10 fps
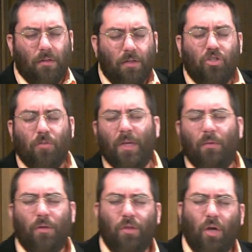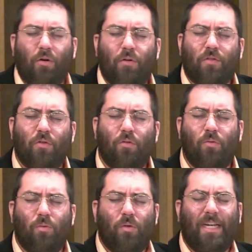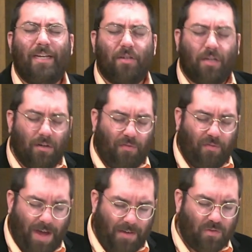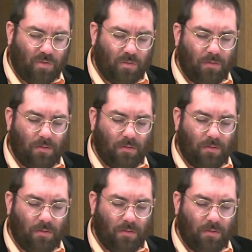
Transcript: that you be with those who need to confess